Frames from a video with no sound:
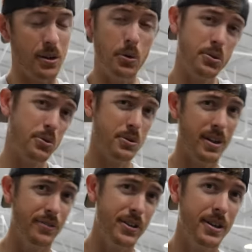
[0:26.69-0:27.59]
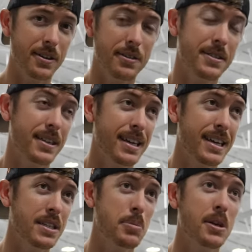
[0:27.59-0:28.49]
is an old school style video
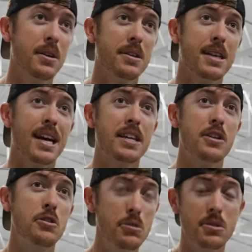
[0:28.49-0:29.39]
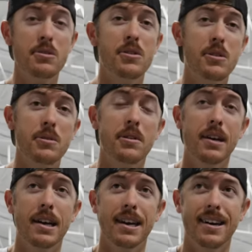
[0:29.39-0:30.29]
today is because I used to do
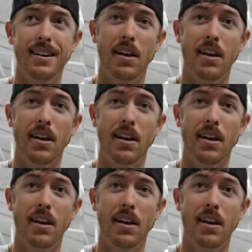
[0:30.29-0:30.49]
uh,